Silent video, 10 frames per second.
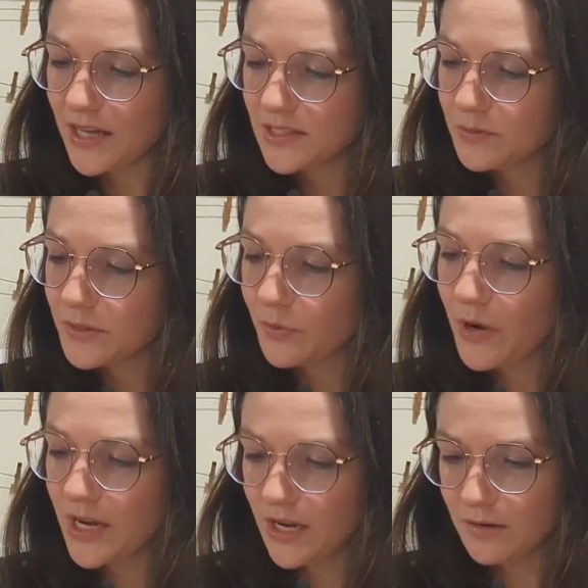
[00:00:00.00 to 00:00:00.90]
as it was a
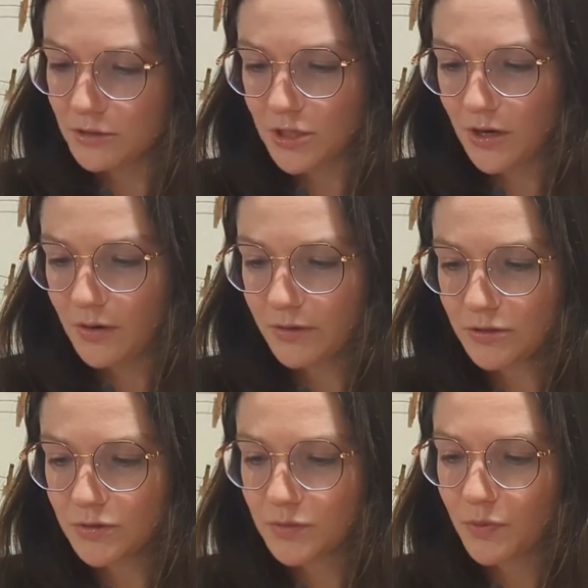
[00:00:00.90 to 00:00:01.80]
radio show
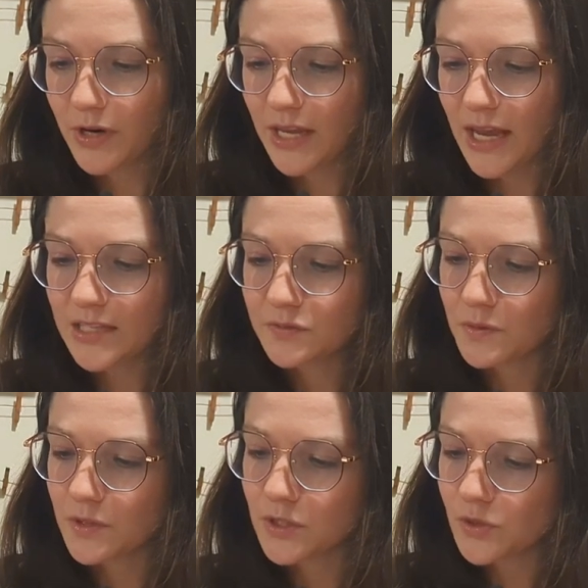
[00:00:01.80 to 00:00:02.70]
which was broadcast
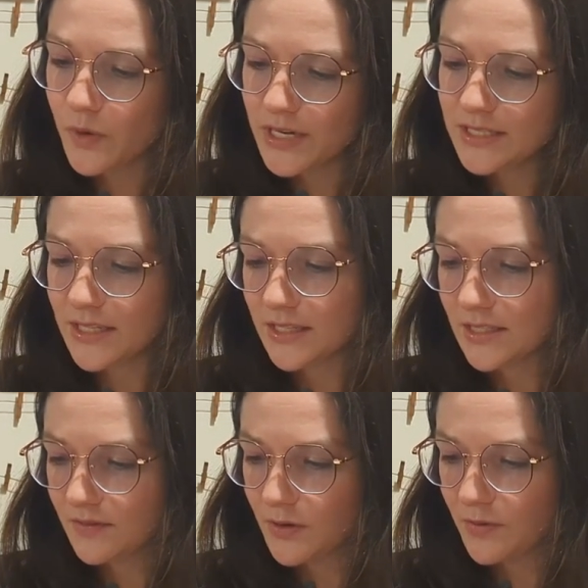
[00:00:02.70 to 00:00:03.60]
from the
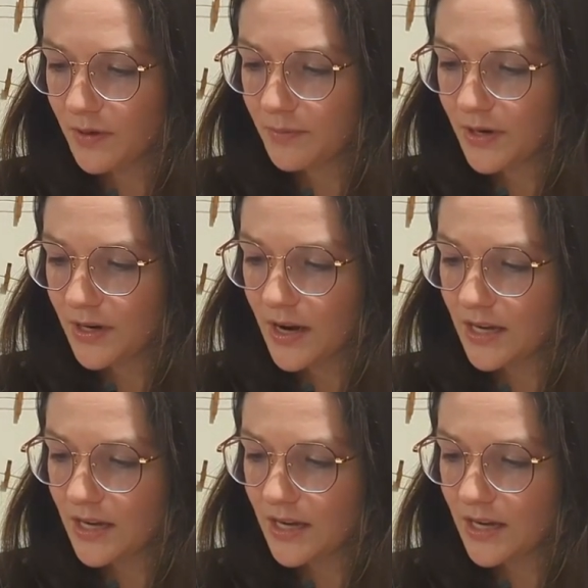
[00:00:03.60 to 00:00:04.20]
26th of November